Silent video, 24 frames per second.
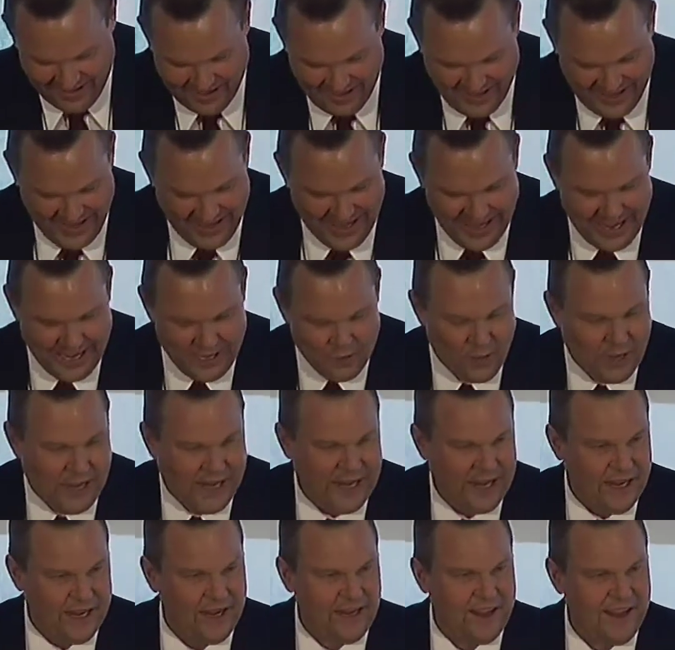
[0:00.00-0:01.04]
At any
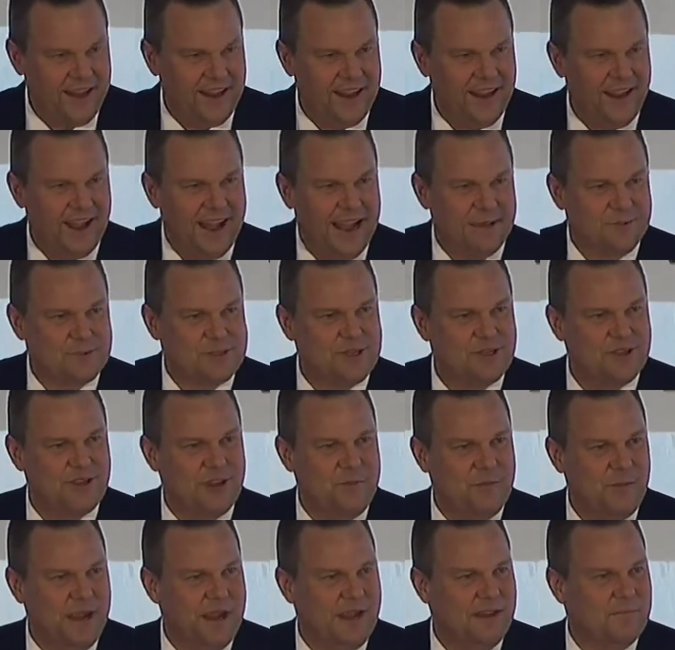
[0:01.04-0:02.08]
rate, he
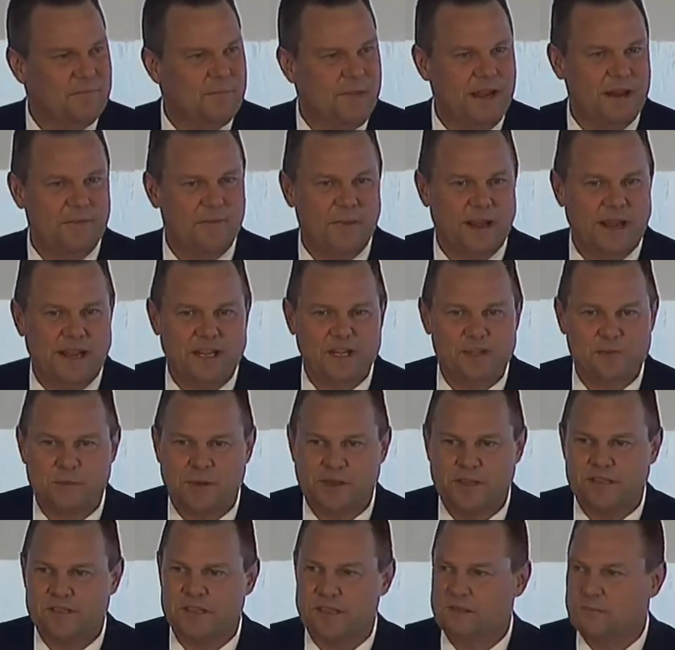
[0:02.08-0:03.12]
absolutely made my
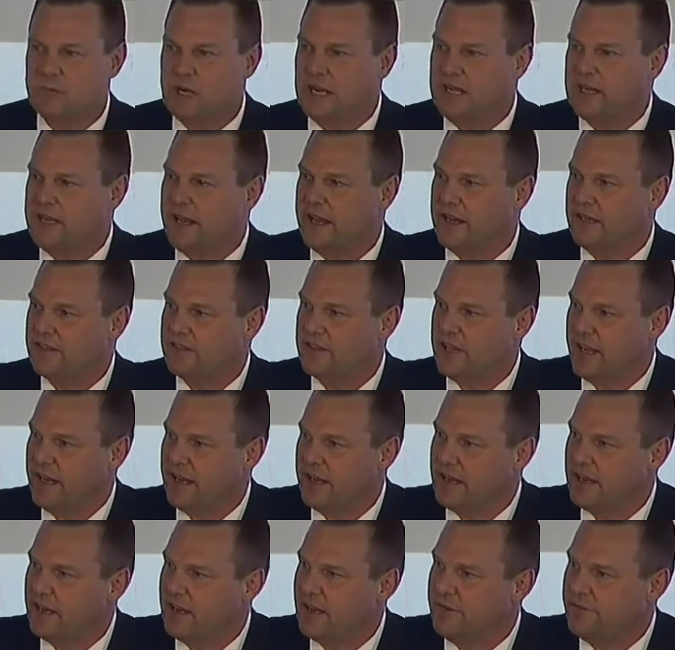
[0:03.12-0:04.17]
experience in the Montana
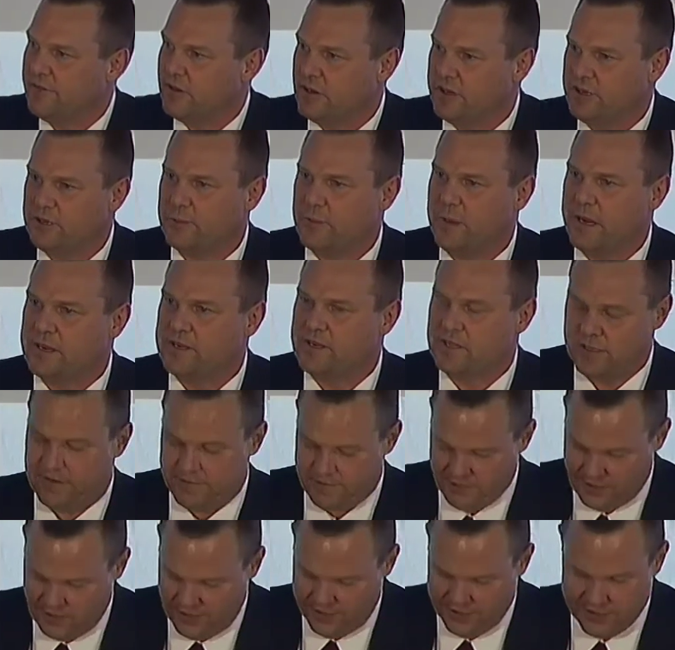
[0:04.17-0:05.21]
Senate very special
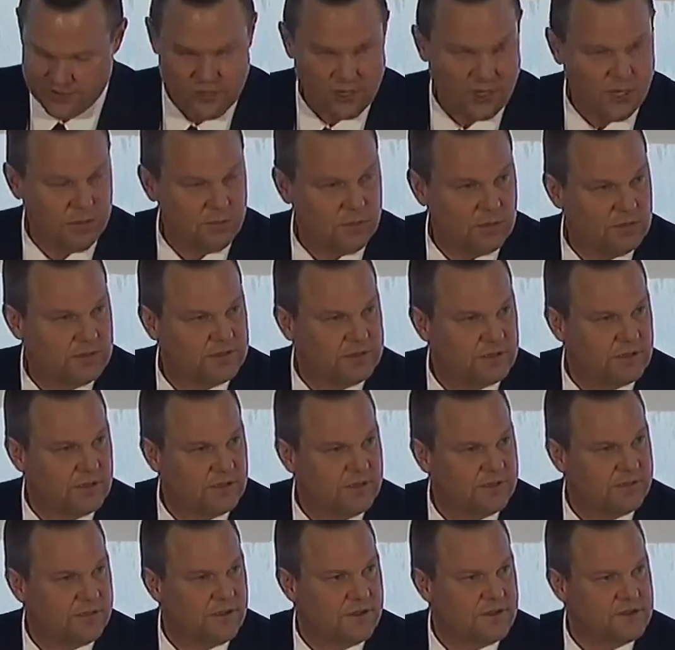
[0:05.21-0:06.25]
and very enjoyable
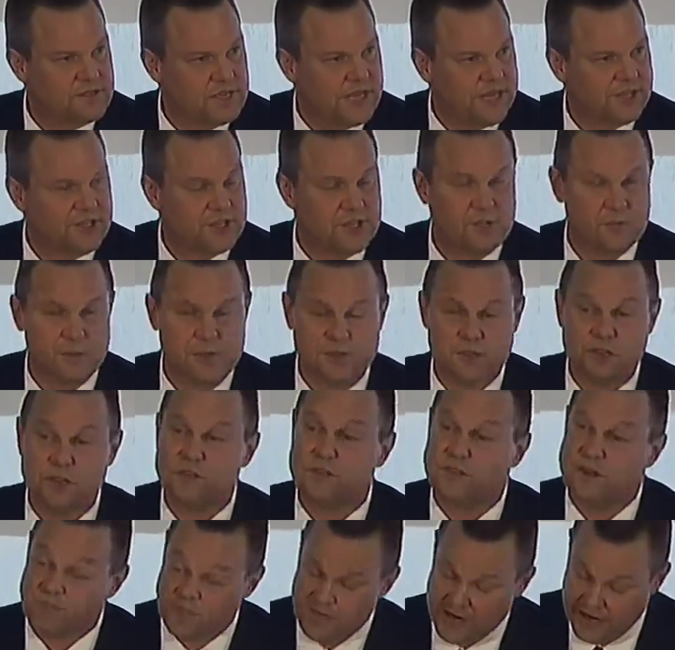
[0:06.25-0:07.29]
for the sessions we
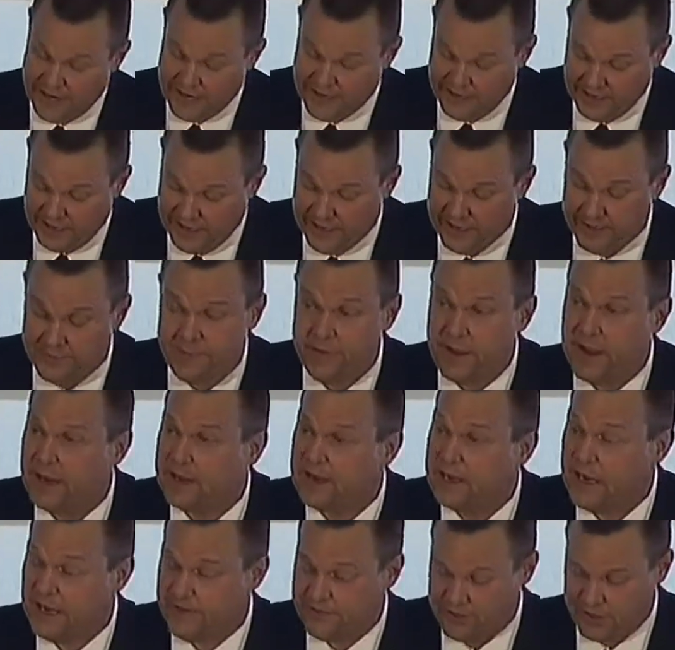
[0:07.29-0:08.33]
served with, and in
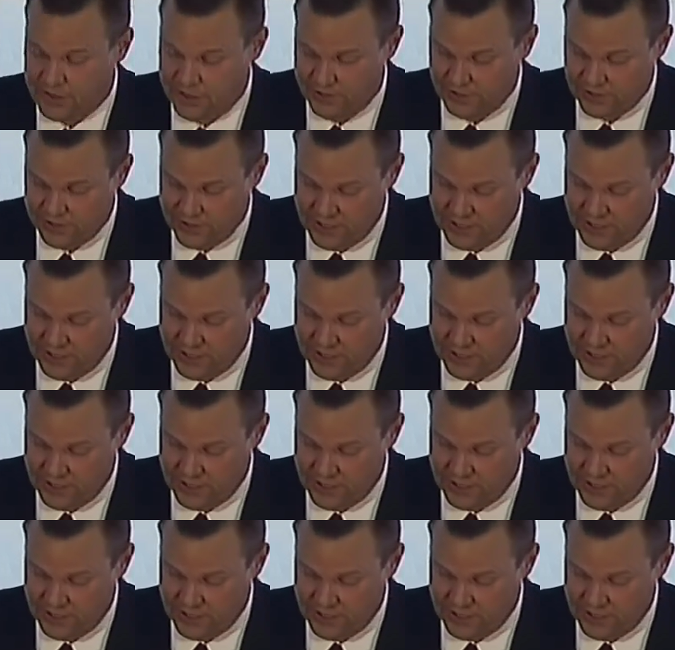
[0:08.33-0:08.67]
fact after he was